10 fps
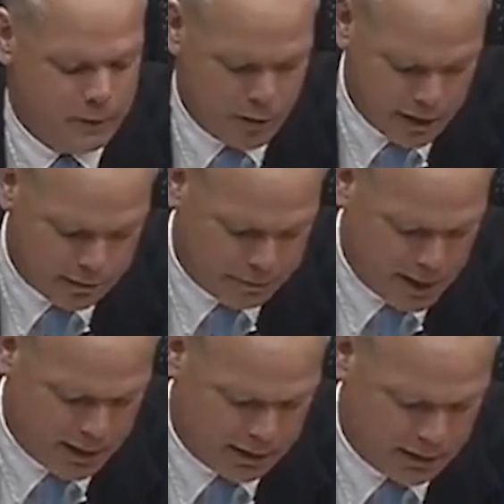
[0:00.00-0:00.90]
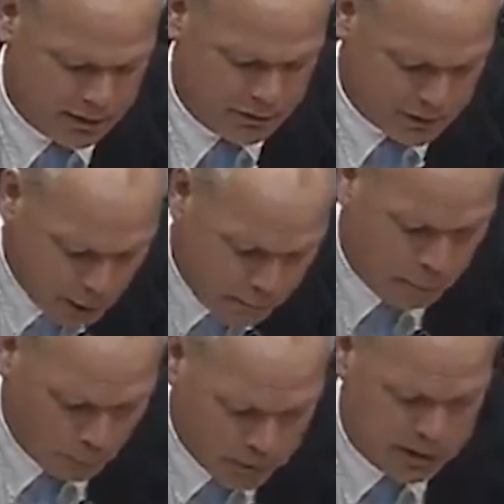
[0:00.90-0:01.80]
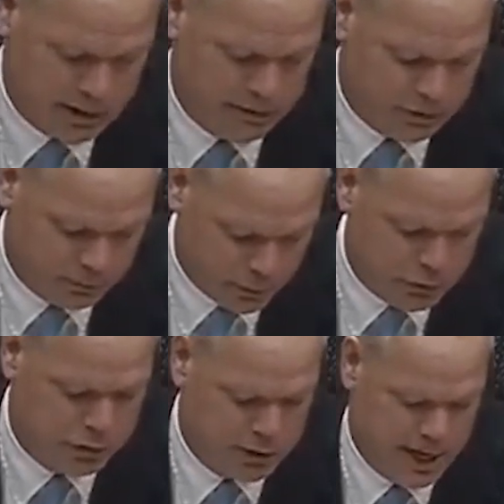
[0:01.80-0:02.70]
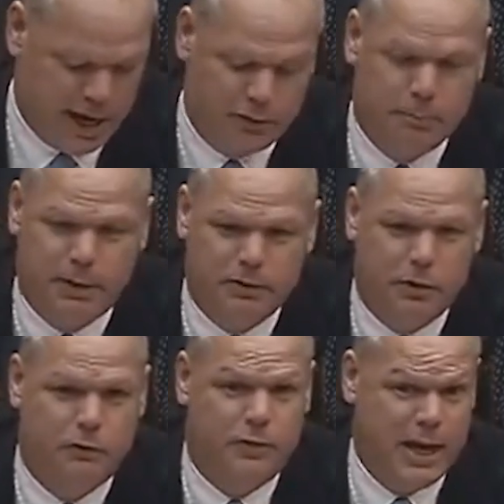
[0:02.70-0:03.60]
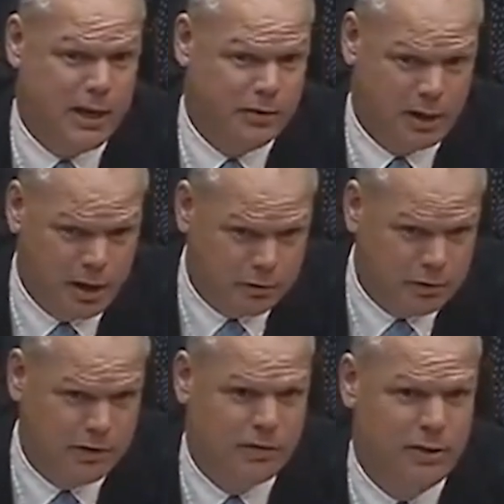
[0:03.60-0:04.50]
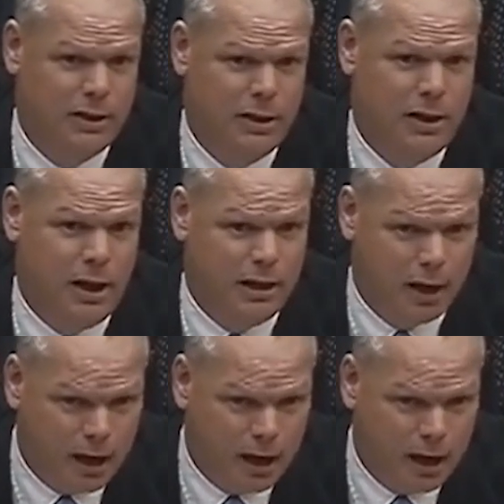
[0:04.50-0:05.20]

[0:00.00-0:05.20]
Trying to find some point of exposure to asbestos, they asked hundreds and